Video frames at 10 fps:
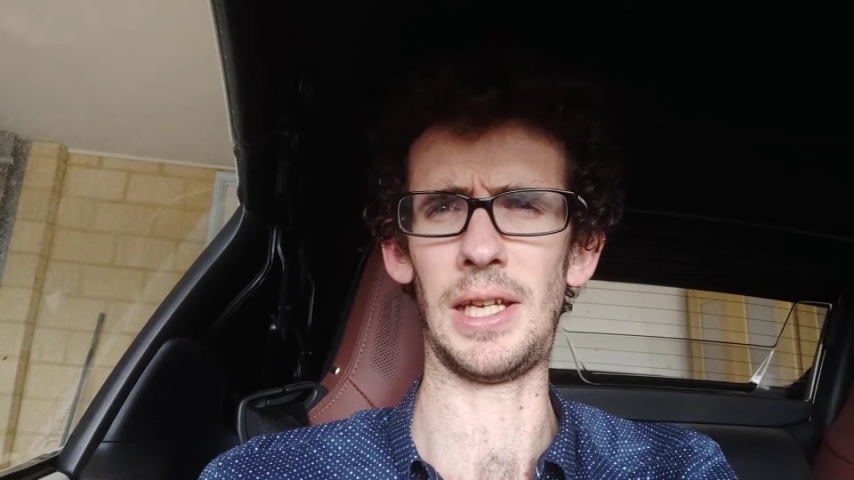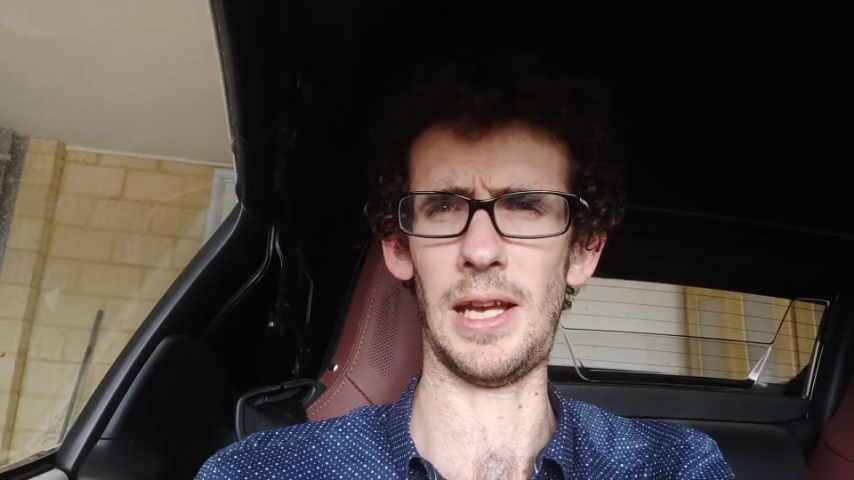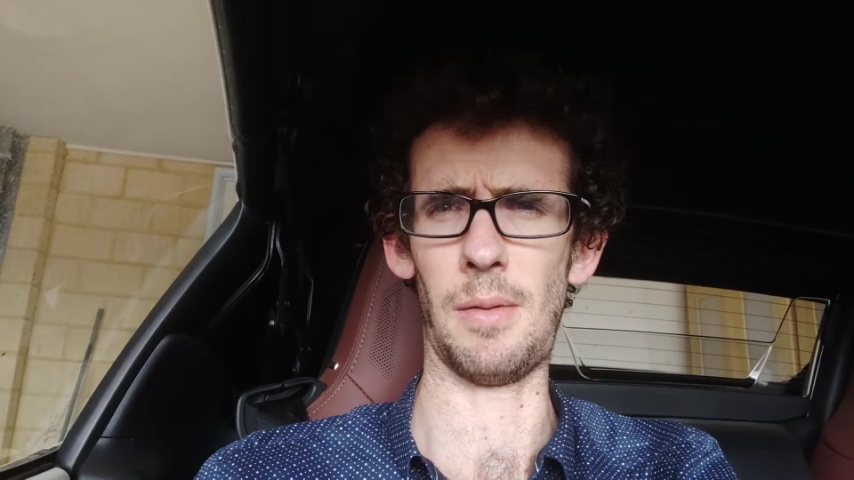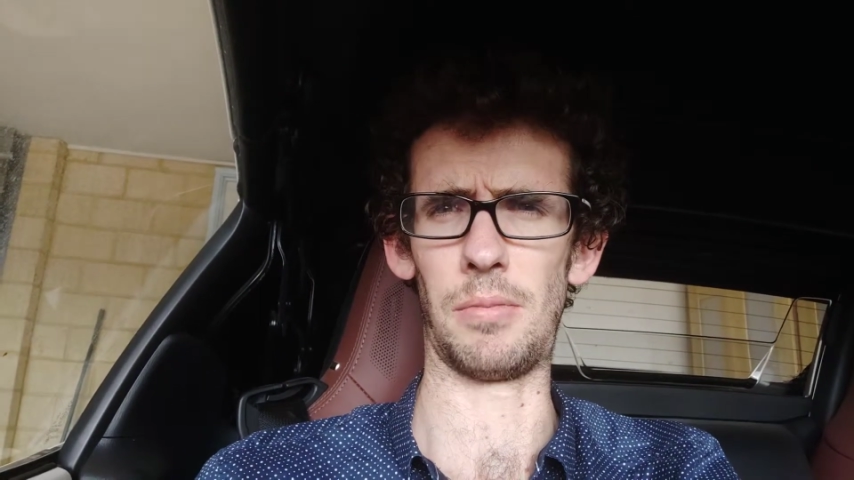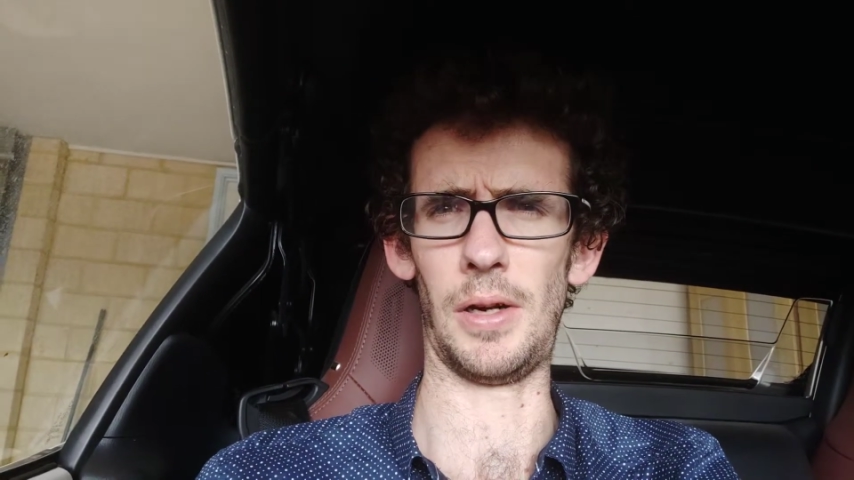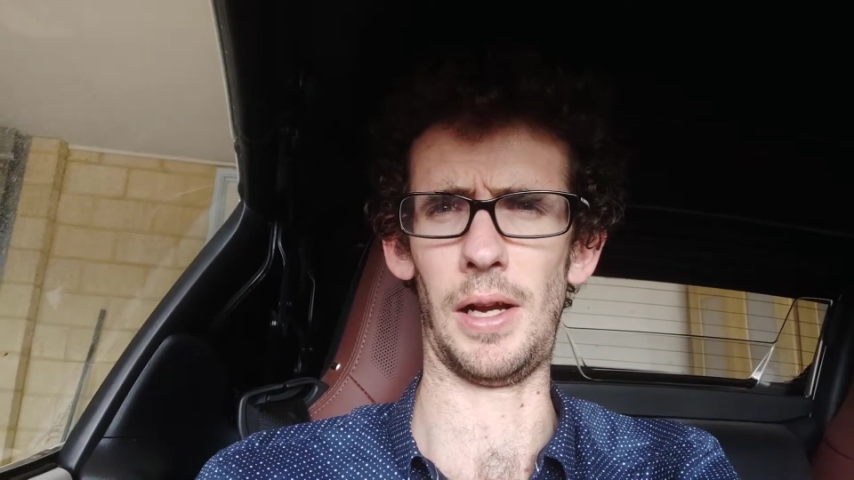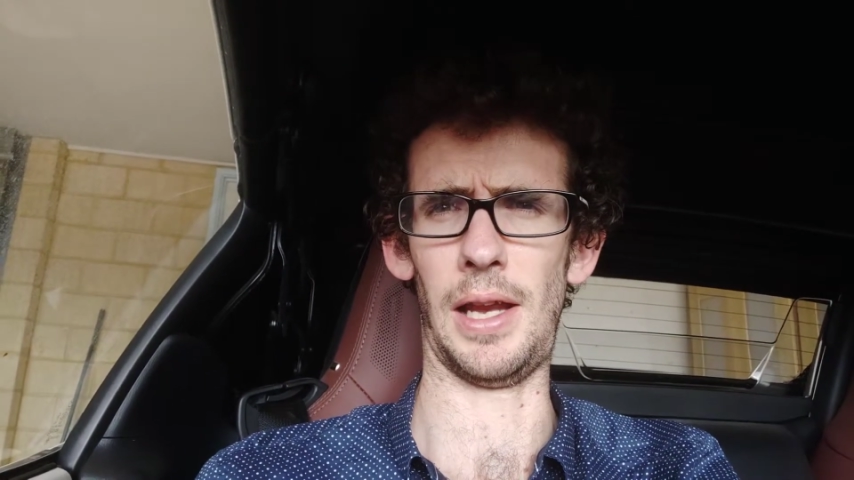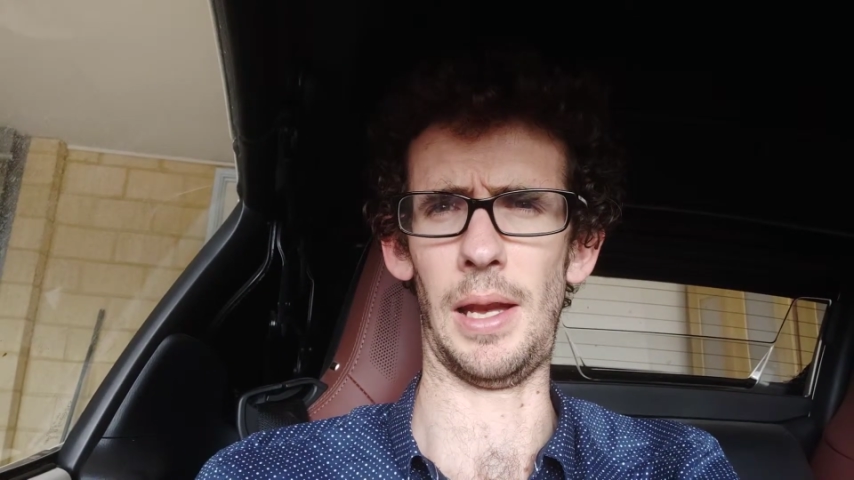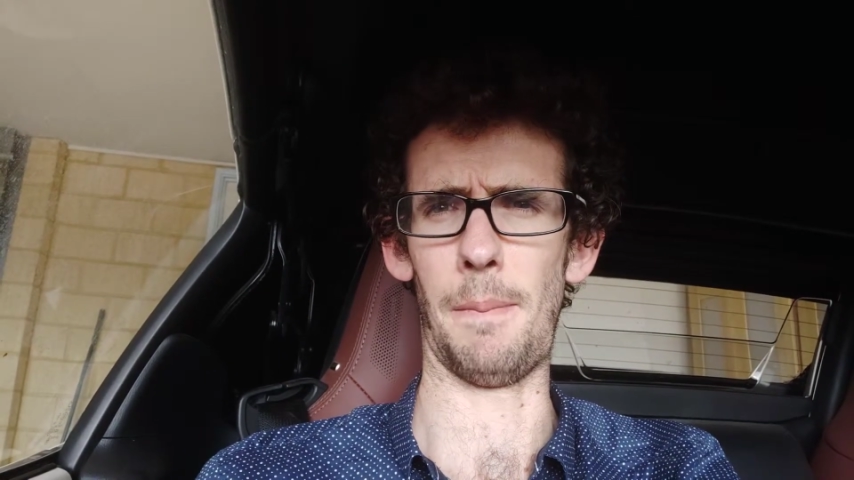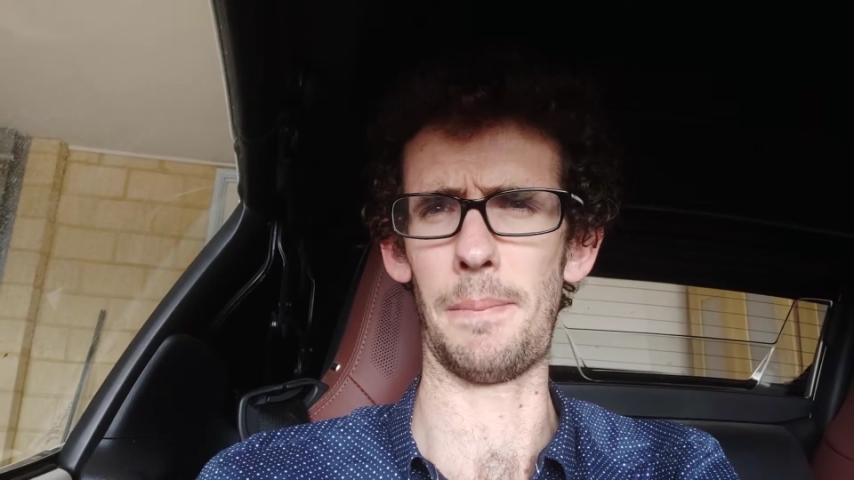Canberra
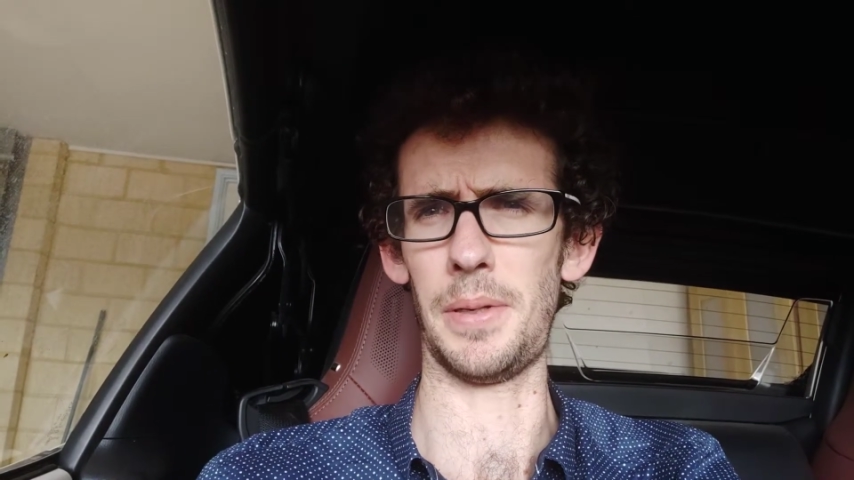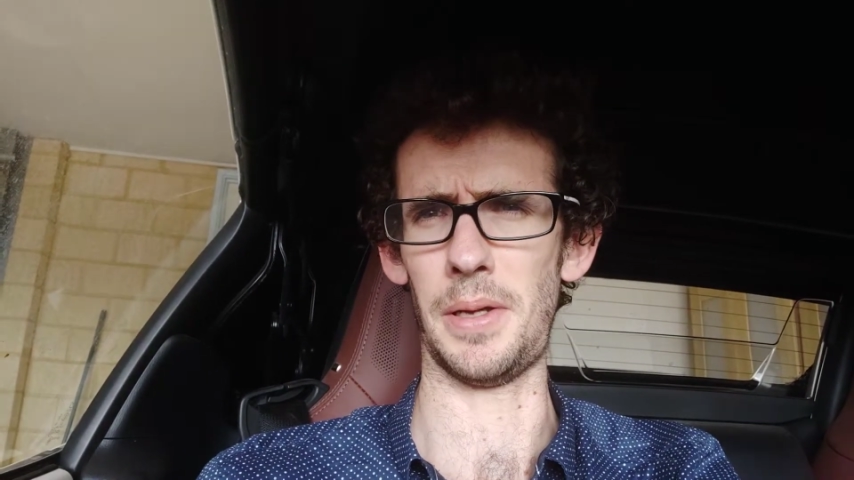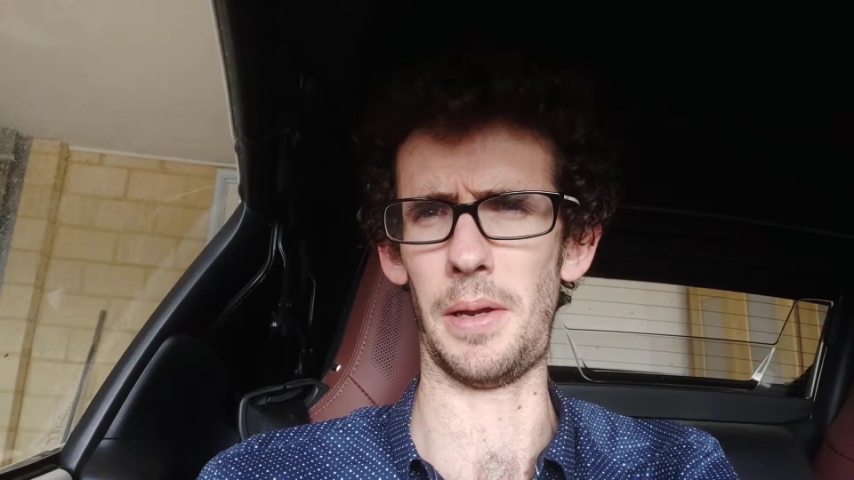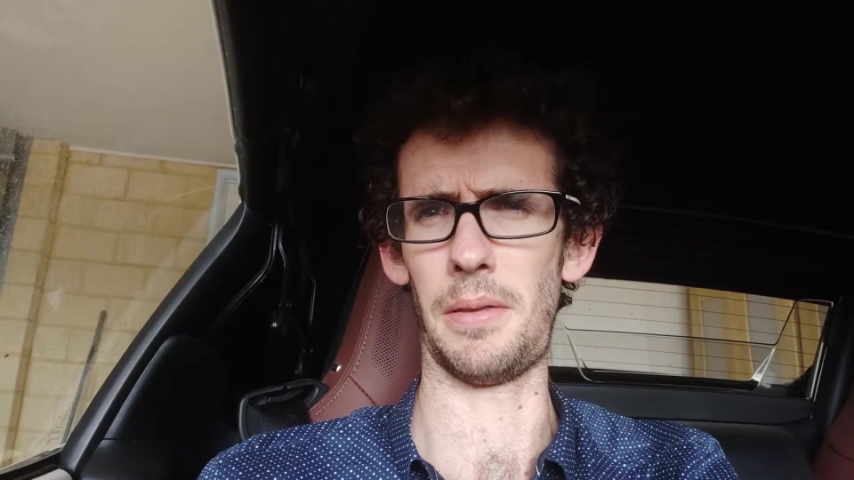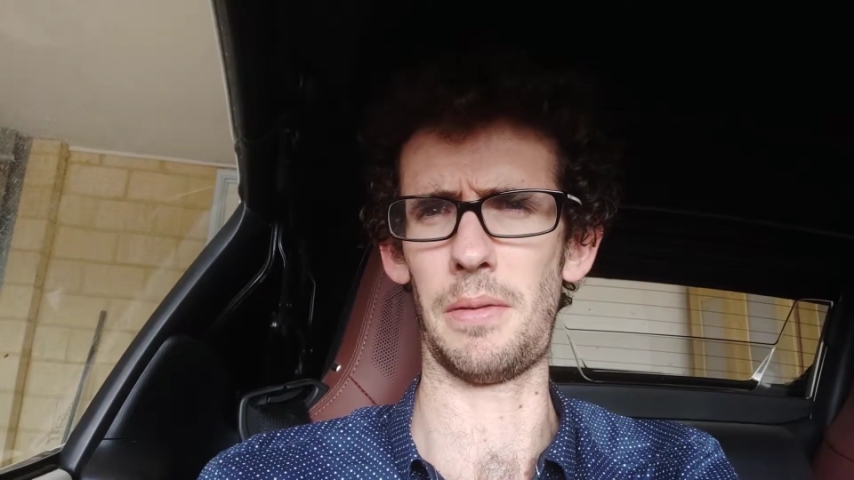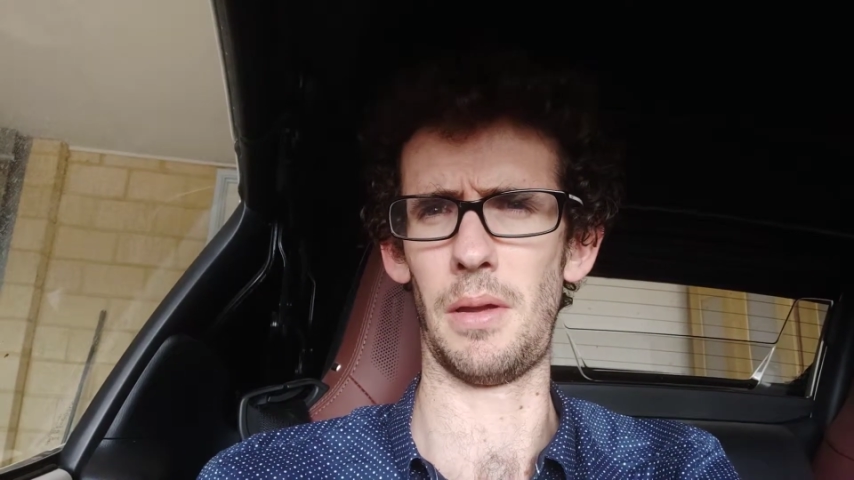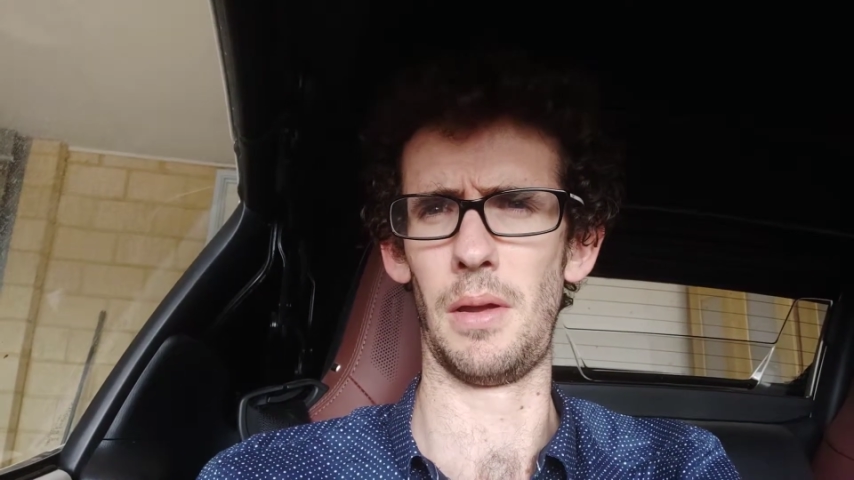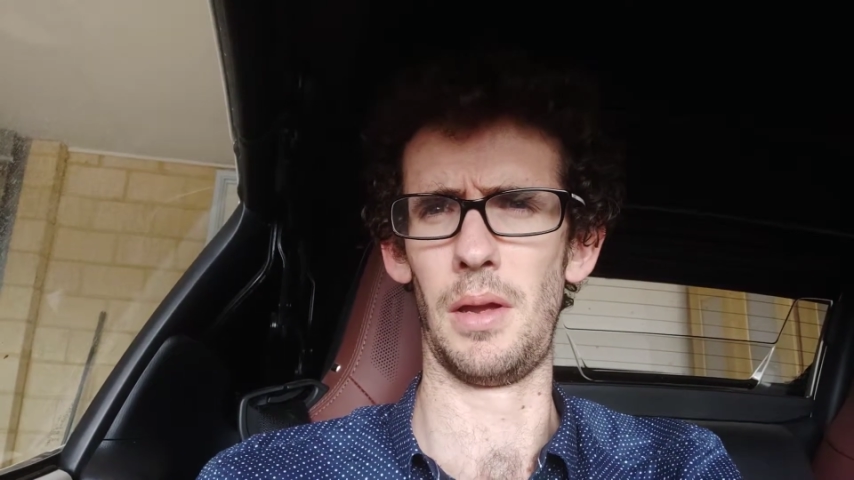and Perth,